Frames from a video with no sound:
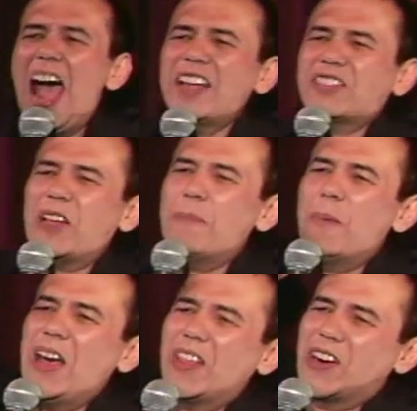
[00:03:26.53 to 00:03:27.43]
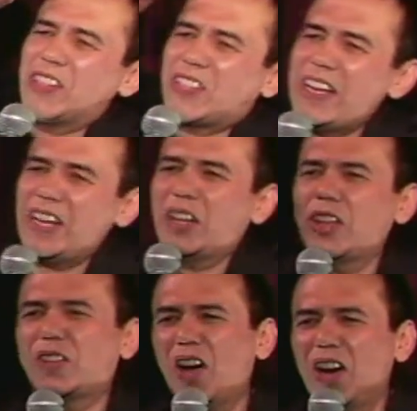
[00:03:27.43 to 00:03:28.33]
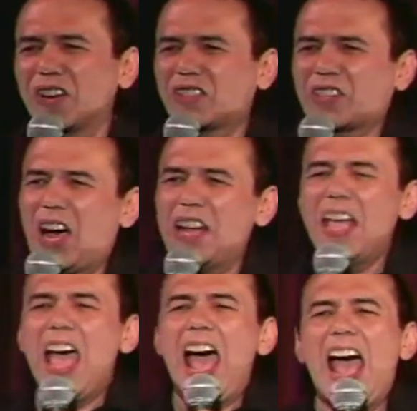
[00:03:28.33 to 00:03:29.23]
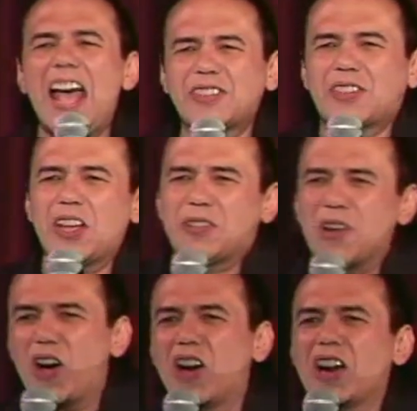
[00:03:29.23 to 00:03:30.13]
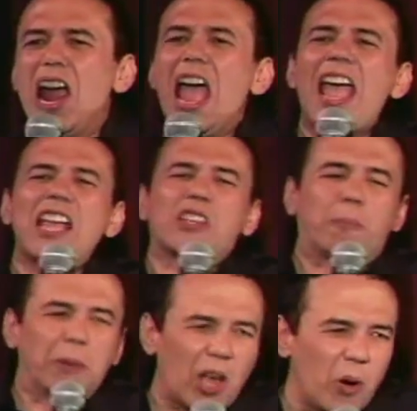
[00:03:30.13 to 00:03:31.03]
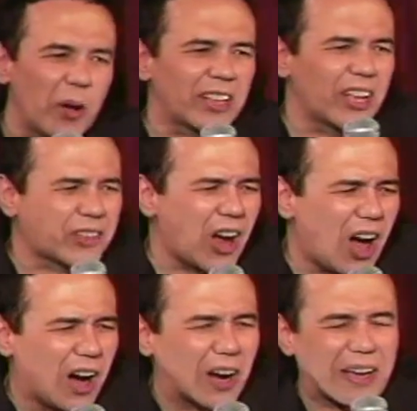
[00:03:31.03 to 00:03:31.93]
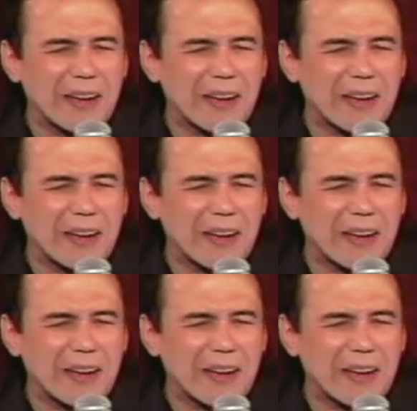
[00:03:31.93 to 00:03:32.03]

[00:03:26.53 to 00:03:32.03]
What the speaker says: as the mother is eating the daughter's cunt, as the daughter is blowing the dog.